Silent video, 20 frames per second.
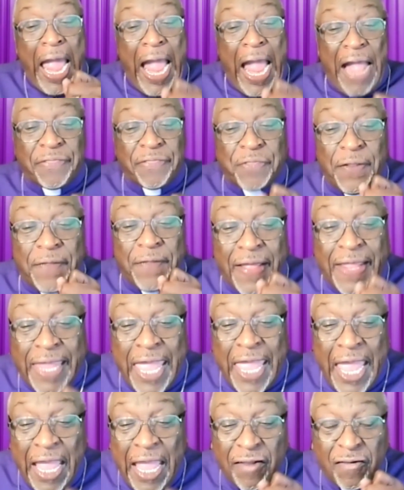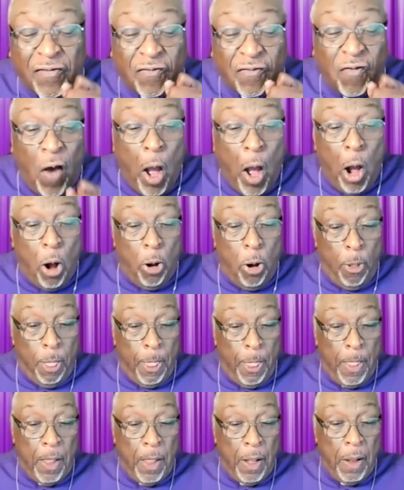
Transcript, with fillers: After the king's fall